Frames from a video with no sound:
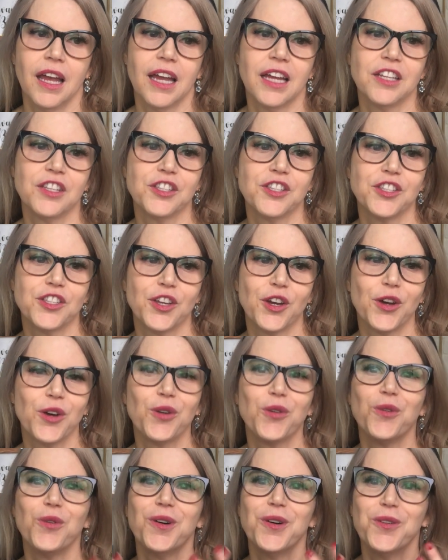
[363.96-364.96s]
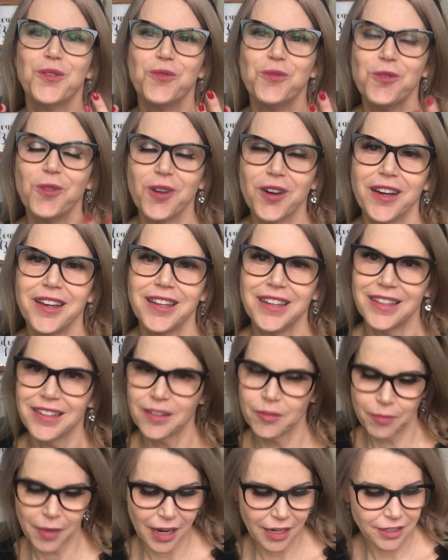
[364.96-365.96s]
And so, one,
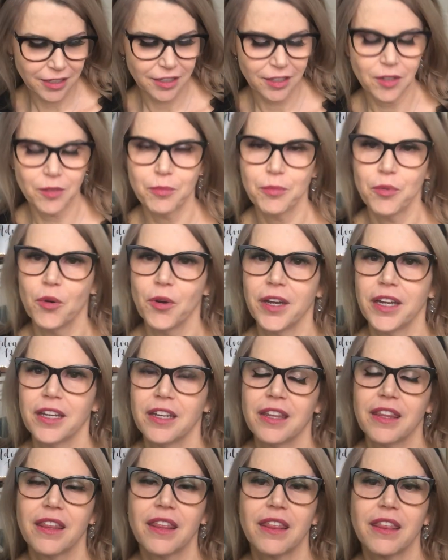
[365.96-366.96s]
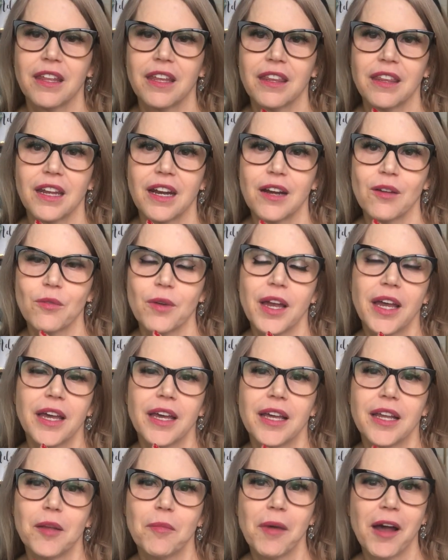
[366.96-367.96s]
back to the point and the thing that I
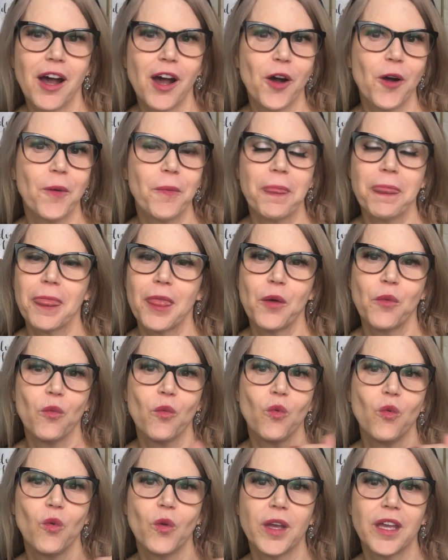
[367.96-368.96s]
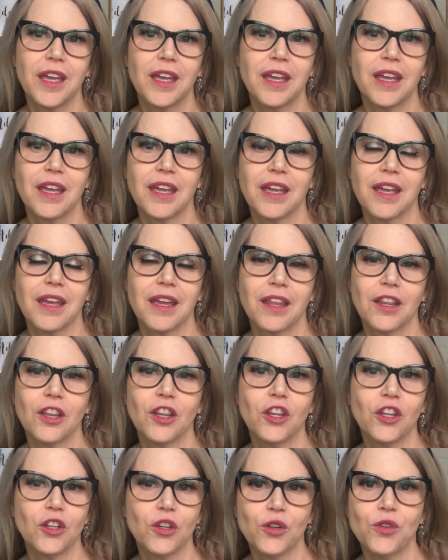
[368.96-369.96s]
read about we
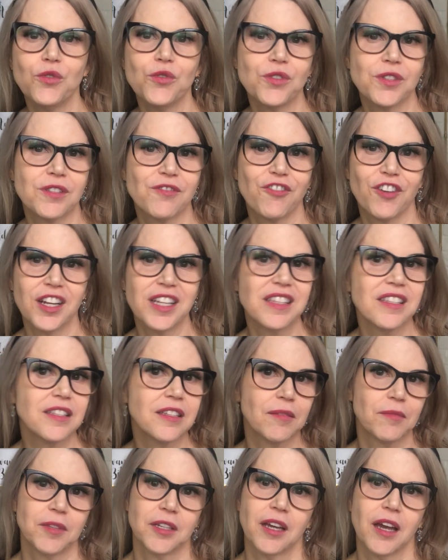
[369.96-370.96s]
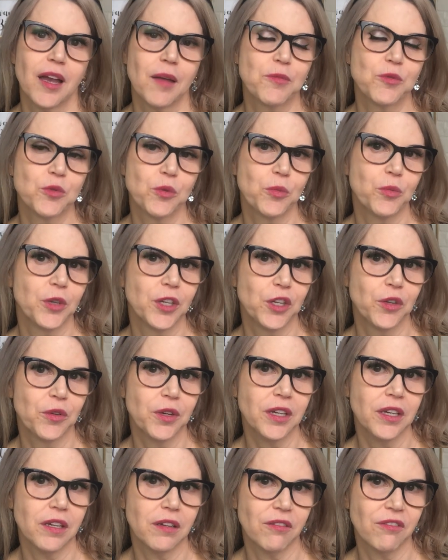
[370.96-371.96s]
lose friends sometimes when we
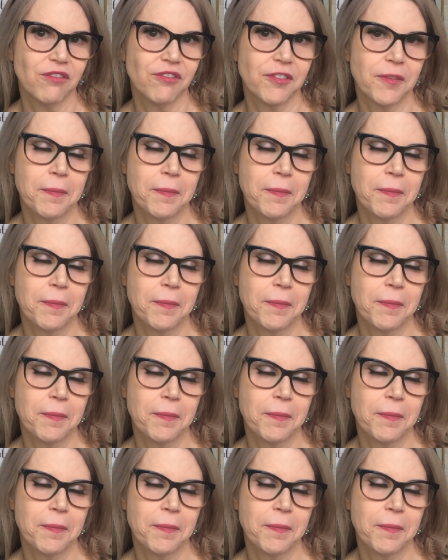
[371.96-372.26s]
grieve,